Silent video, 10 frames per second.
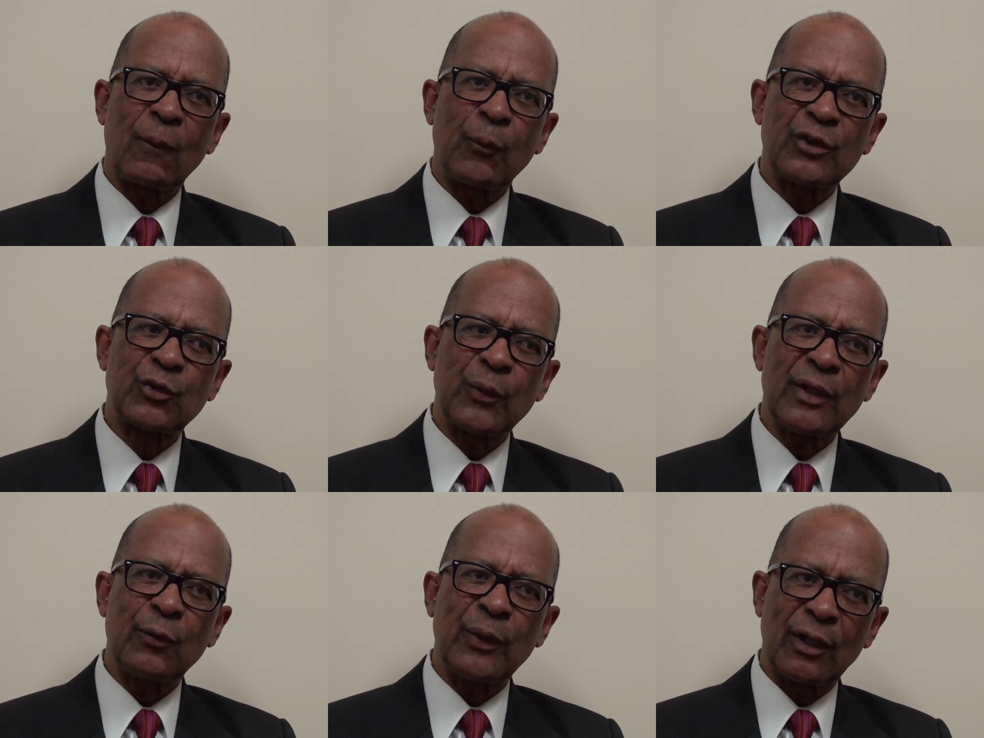which
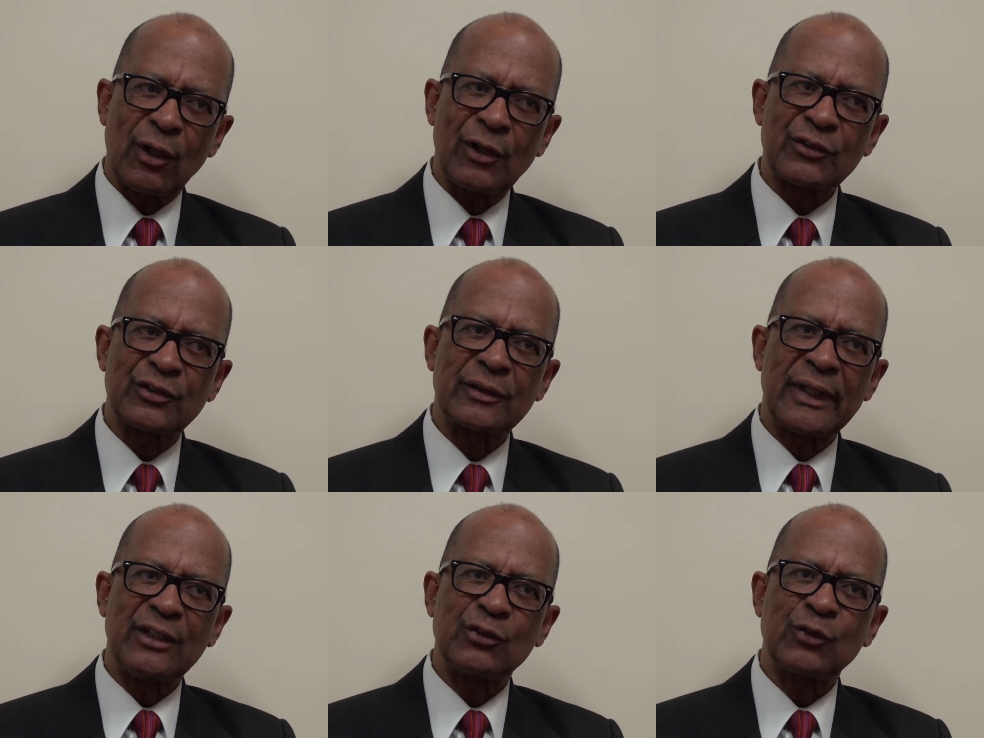we will launch
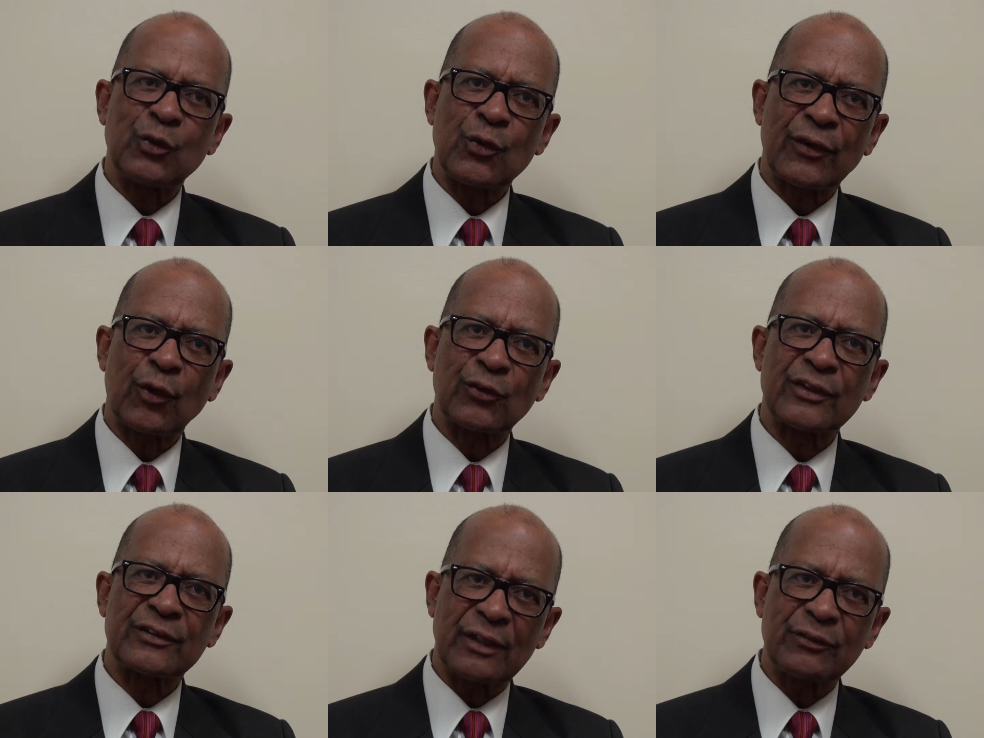in
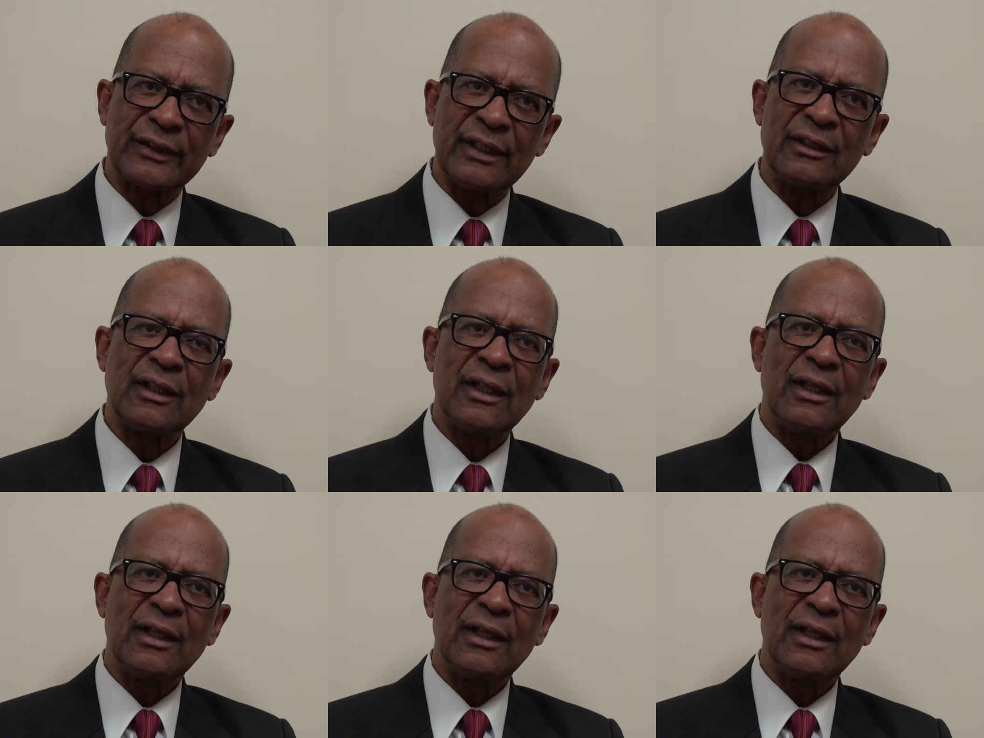2017.